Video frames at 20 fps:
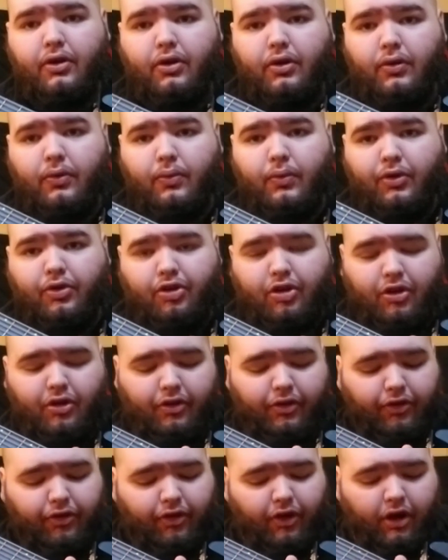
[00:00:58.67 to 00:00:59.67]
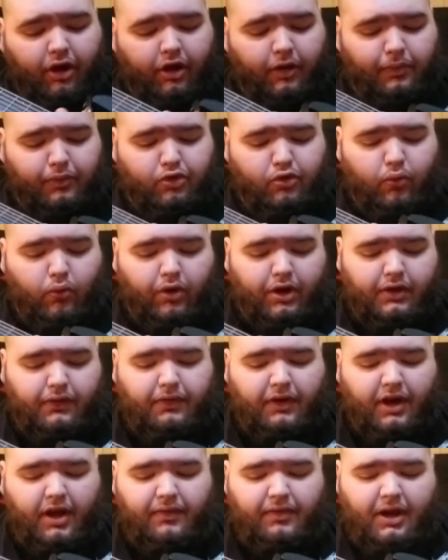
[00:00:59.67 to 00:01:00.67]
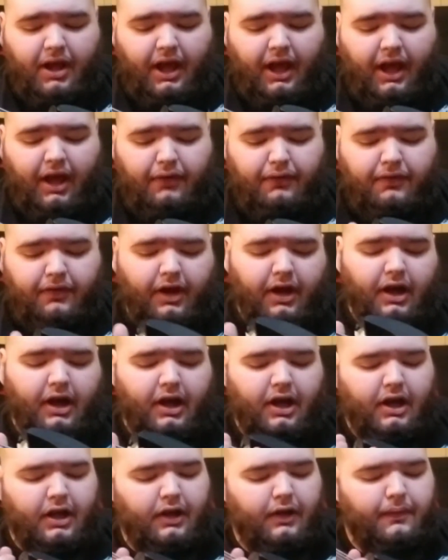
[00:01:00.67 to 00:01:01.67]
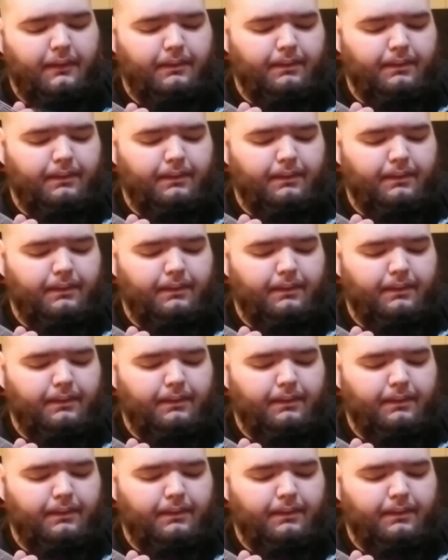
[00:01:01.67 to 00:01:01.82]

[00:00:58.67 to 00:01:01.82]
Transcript: which is 25.5 on